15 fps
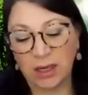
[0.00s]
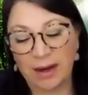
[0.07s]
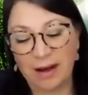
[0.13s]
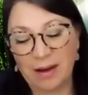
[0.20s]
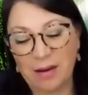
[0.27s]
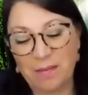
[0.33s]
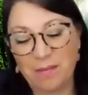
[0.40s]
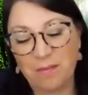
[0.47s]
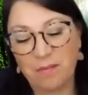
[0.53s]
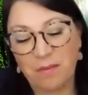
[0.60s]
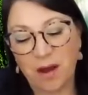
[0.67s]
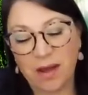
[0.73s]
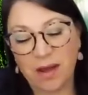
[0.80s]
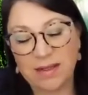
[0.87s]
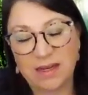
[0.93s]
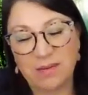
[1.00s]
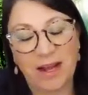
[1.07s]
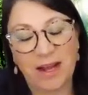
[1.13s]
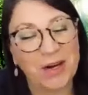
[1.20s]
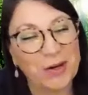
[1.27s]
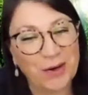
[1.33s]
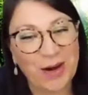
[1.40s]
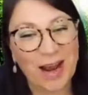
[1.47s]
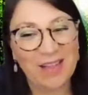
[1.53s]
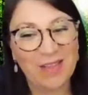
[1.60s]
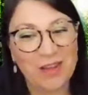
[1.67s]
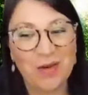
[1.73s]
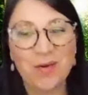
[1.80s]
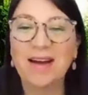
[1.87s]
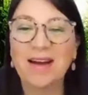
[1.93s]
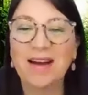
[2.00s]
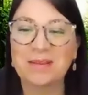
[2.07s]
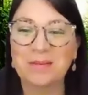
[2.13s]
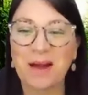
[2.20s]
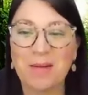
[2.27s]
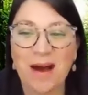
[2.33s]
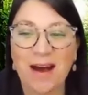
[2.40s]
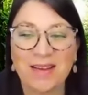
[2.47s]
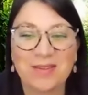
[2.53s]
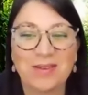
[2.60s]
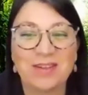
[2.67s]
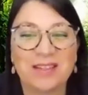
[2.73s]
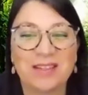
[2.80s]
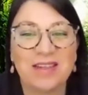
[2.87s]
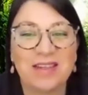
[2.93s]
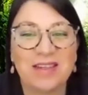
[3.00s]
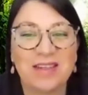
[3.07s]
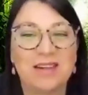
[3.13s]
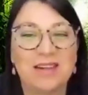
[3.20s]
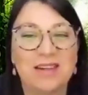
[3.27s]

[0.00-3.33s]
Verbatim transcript: I did my undergrad in the US, my master's in